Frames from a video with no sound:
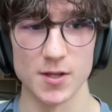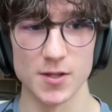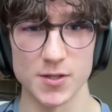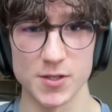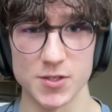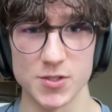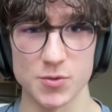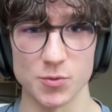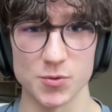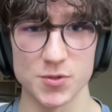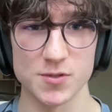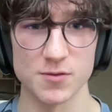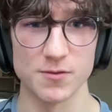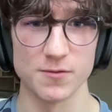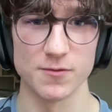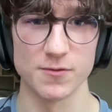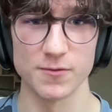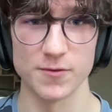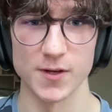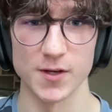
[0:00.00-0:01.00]
these sorts of
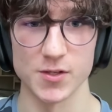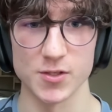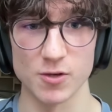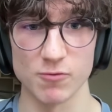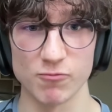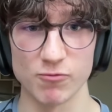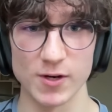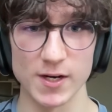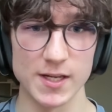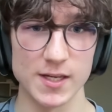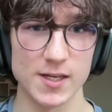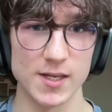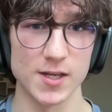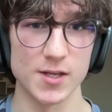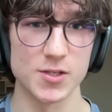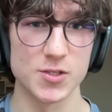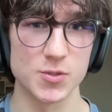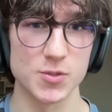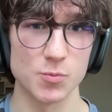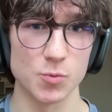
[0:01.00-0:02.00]
things are really
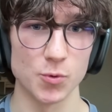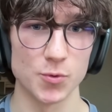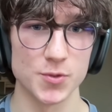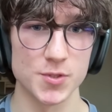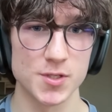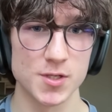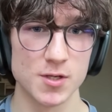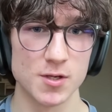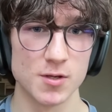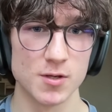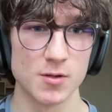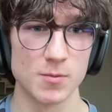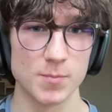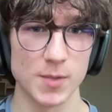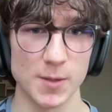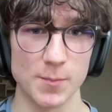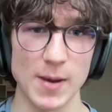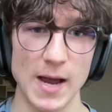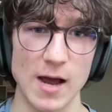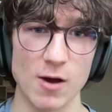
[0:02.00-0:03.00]
geared towards
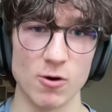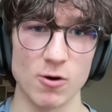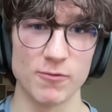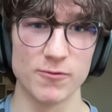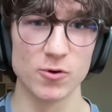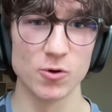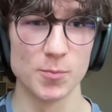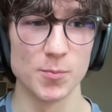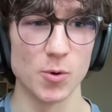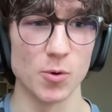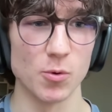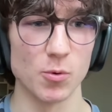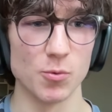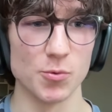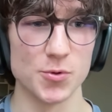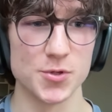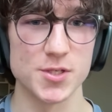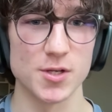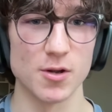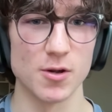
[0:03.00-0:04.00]
being powerful, but
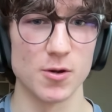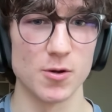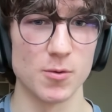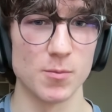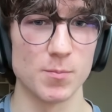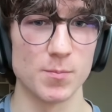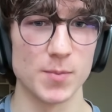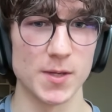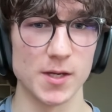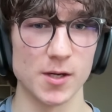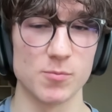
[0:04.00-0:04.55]
also being